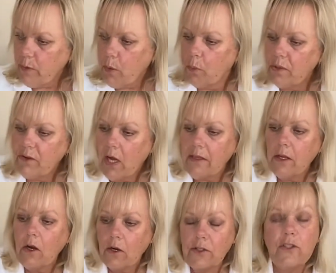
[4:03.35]
we've got the
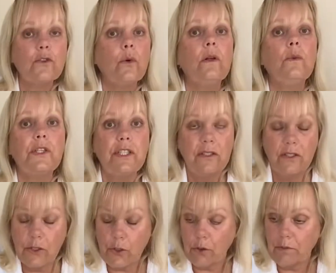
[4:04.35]
garden soil, which is the
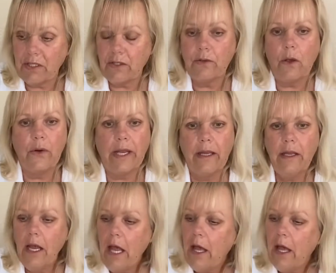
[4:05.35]
dermis, okay?